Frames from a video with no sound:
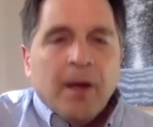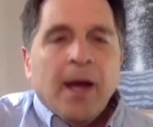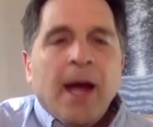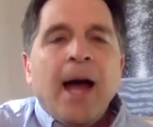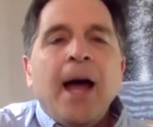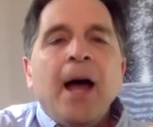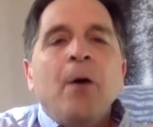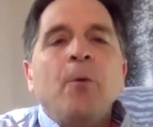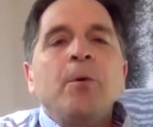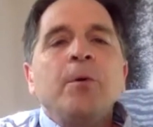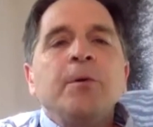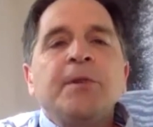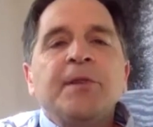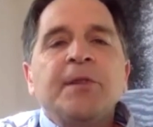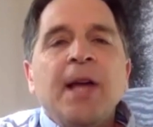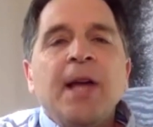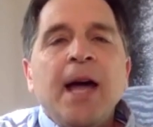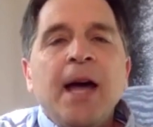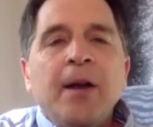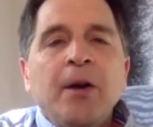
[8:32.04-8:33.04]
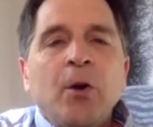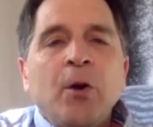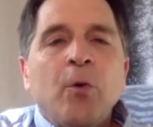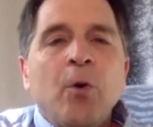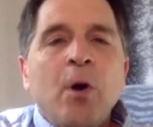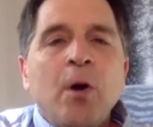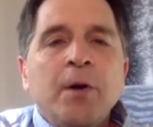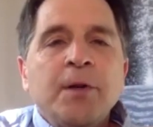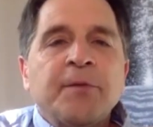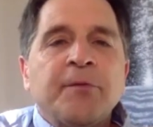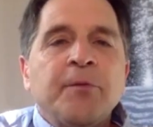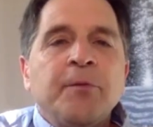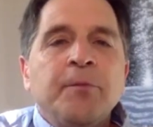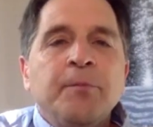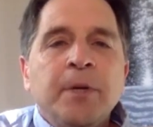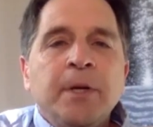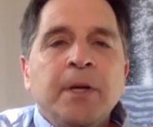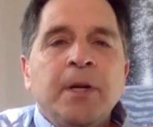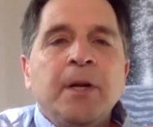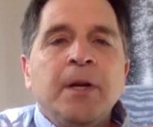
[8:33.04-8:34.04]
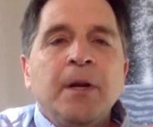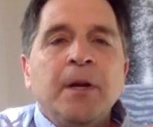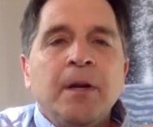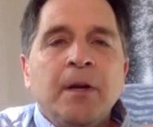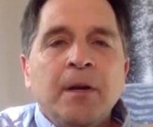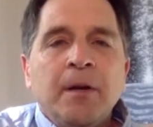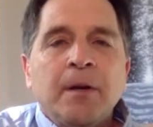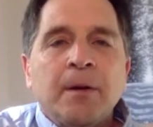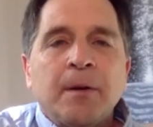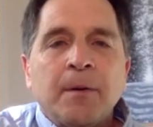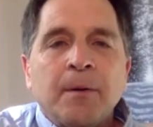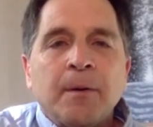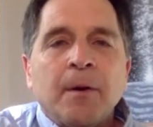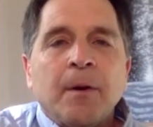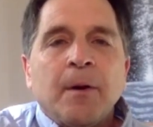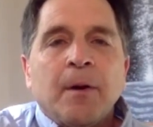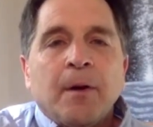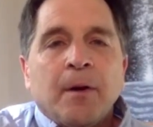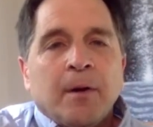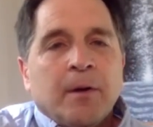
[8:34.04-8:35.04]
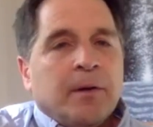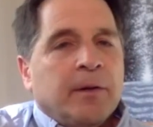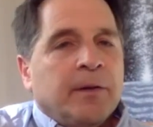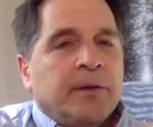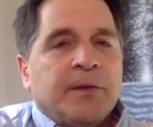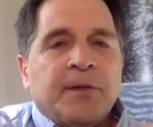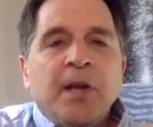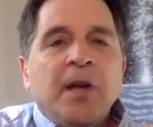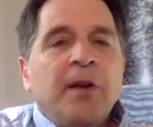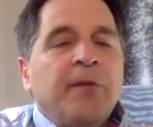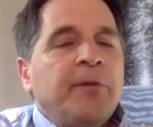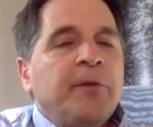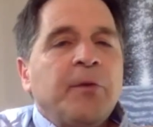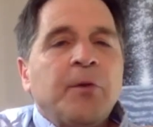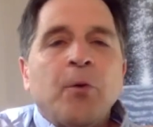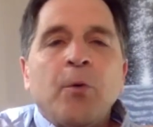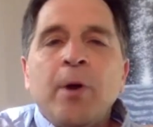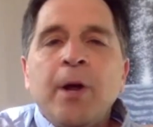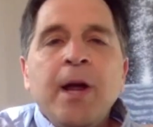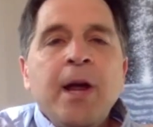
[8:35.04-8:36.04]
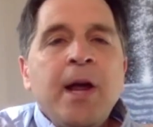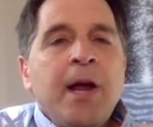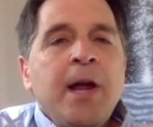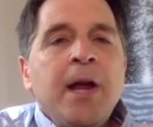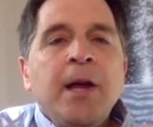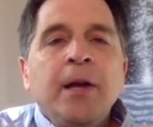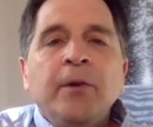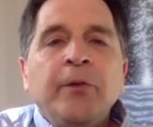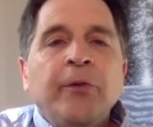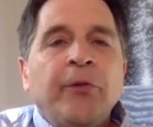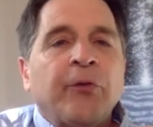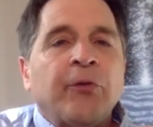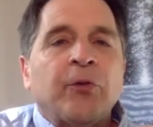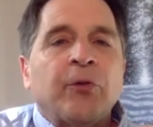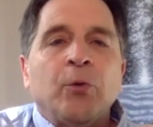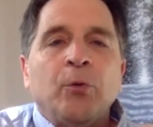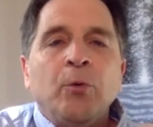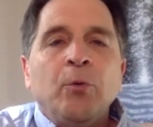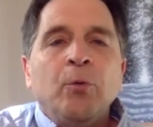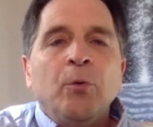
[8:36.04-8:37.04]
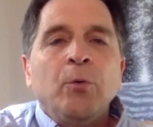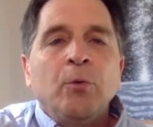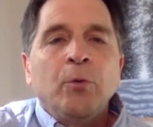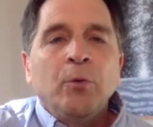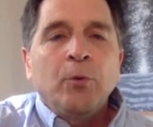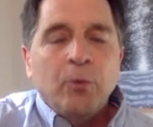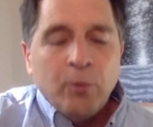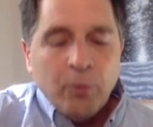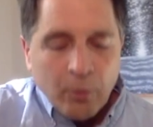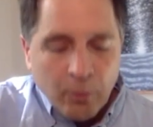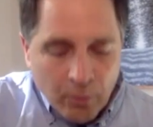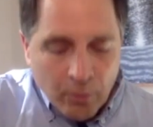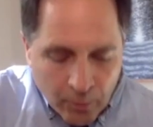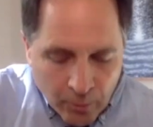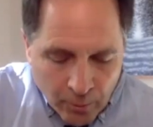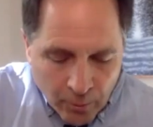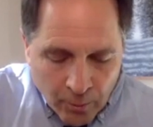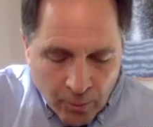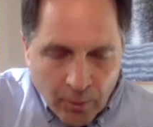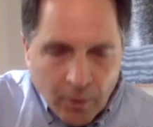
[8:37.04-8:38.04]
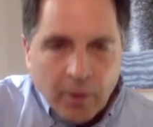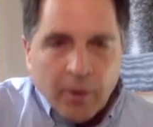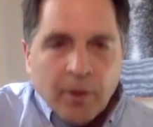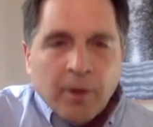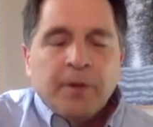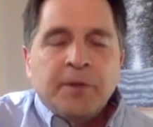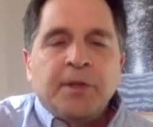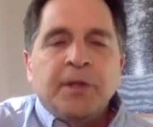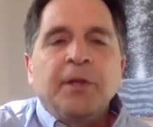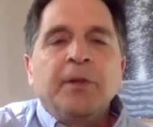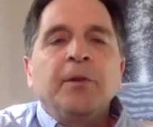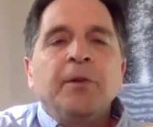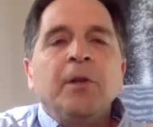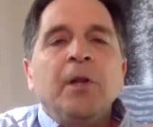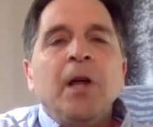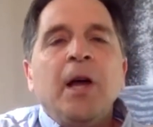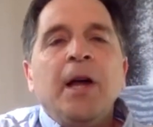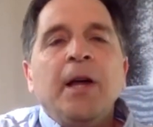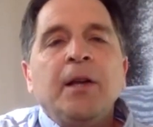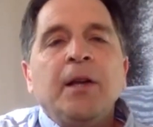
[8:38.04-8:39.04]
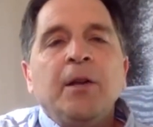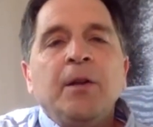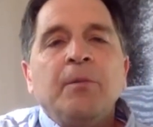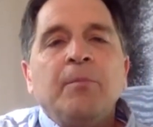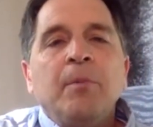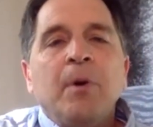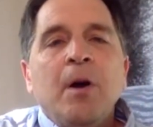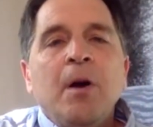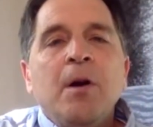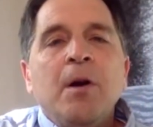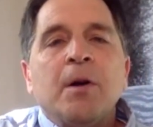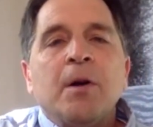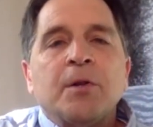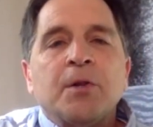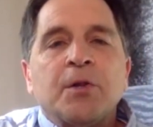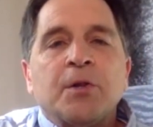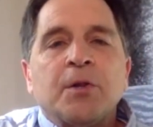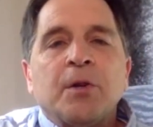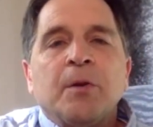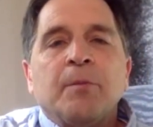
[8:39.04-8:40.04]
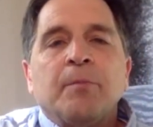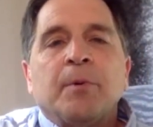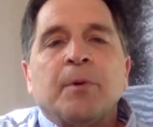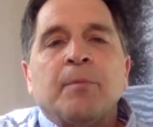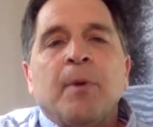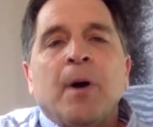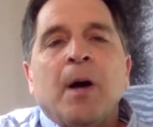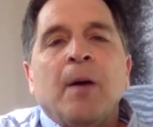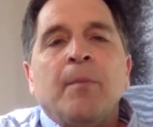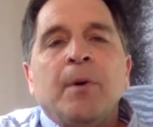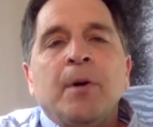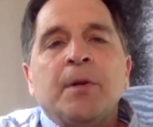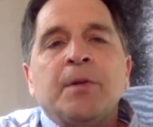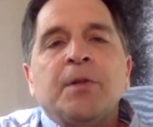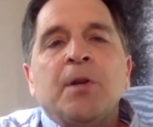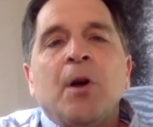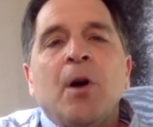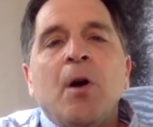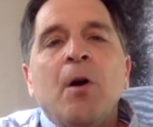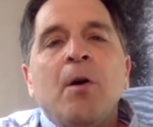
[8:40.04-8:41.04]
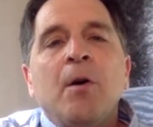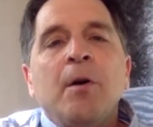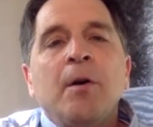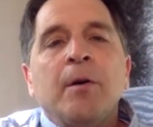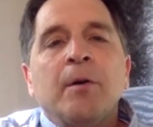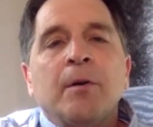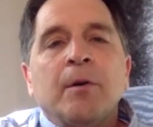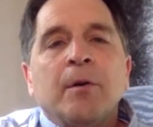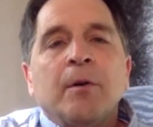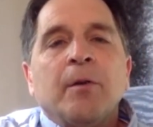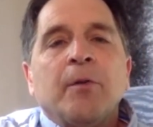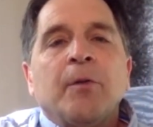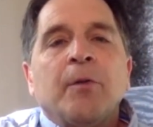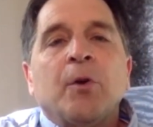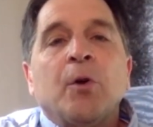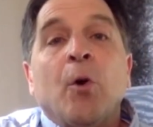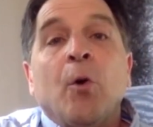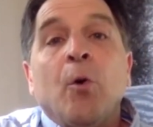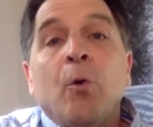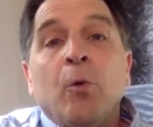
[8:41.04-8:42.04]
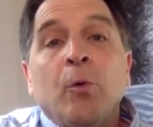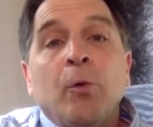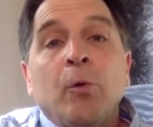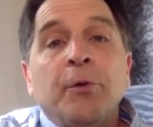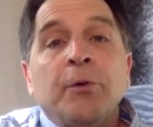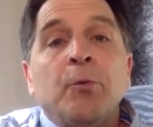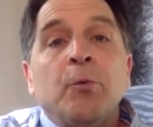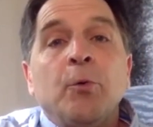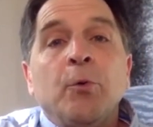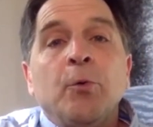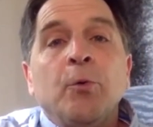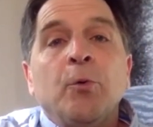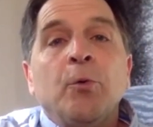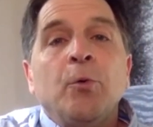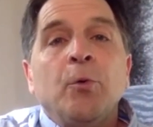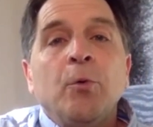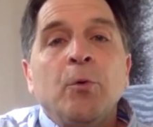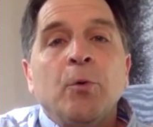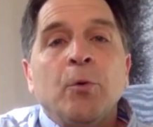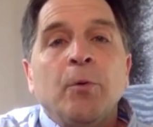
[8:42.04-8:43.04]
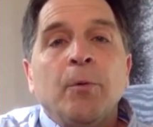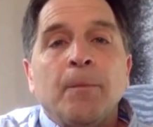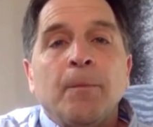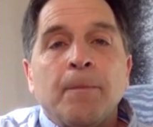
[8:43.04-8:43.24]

Howard sat across from me in 7th grade at school. Didn't like it much, but Mama taught the golden rule.